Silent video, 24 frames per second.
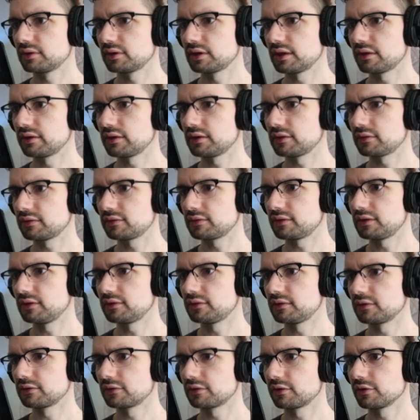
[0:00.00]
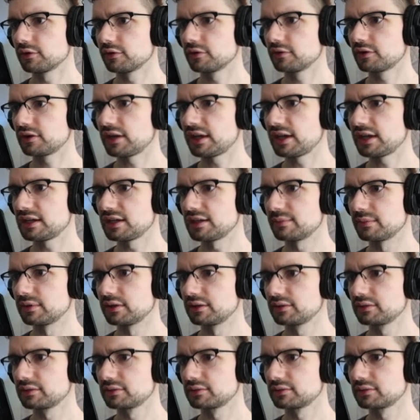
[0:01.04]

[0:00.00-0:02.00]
And this is its third name.